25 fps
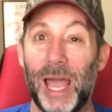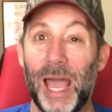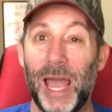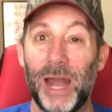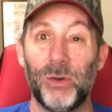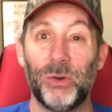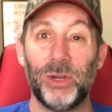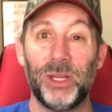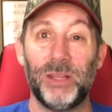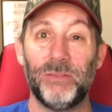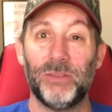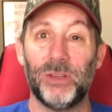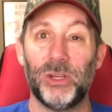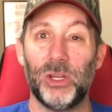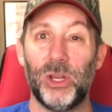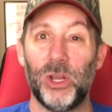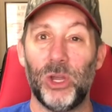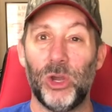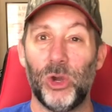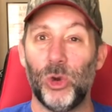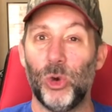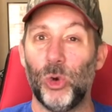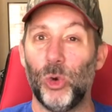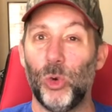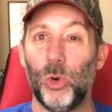I don't even
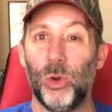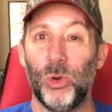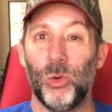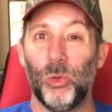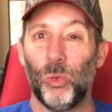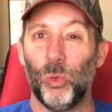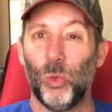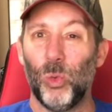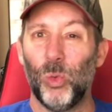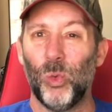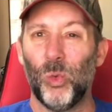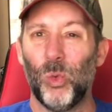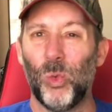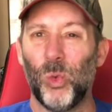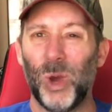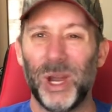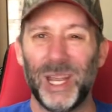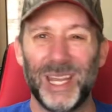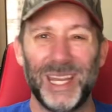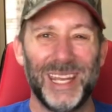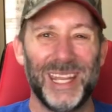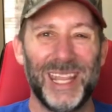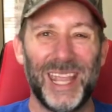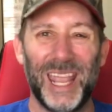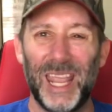know
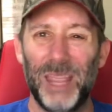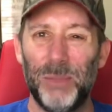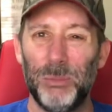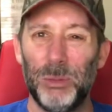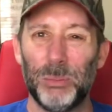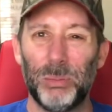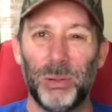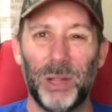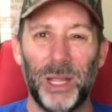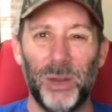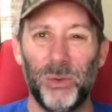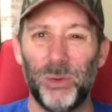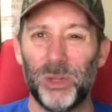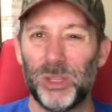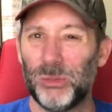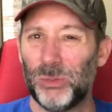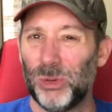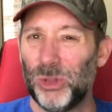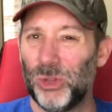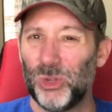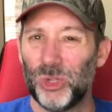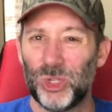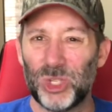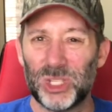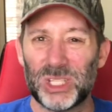what game you play with them or
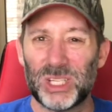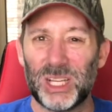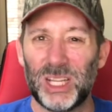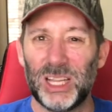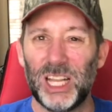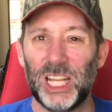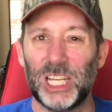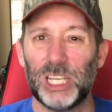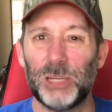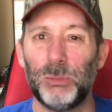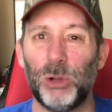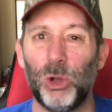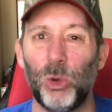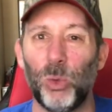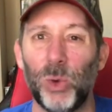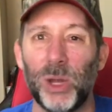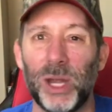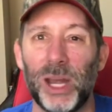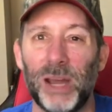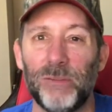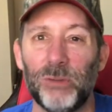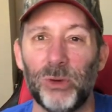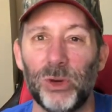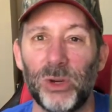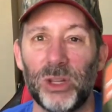they're just collectible,
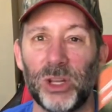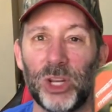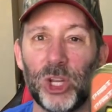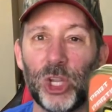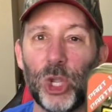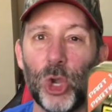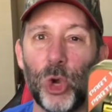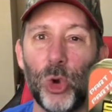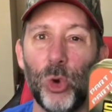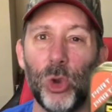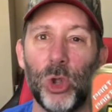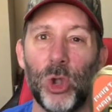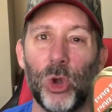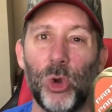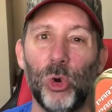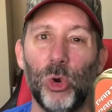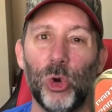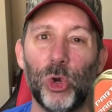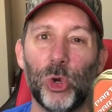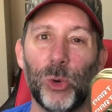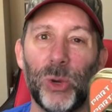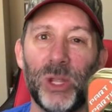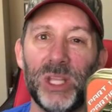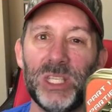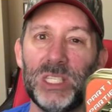whatever. Go Go
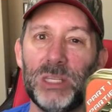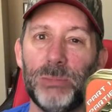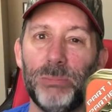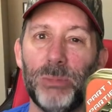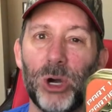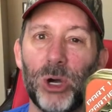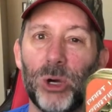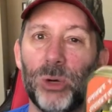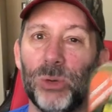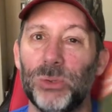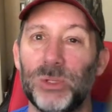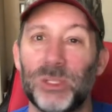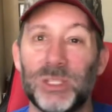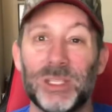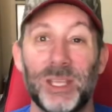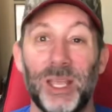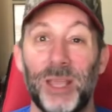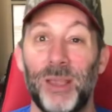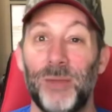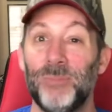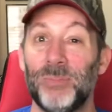Crazy Bones.